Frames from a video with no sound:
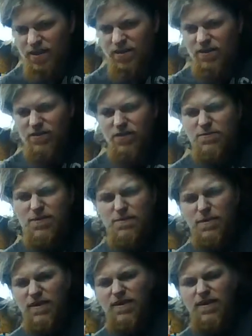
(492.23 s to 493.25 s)
I've always been
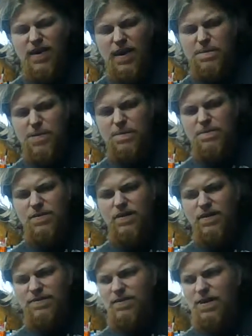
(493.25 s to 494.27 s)
big into gaming. I
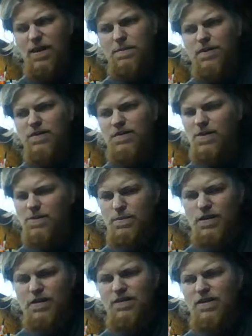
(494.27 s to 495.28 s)
loved gaming, loved the
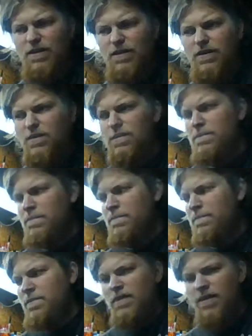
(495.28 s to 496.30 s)
military,
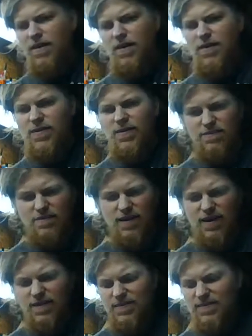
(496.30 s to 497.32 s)
loved
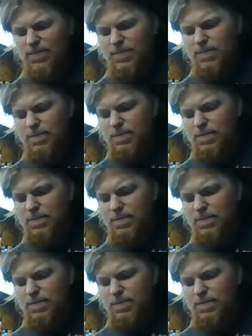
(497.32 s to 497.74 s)
guns.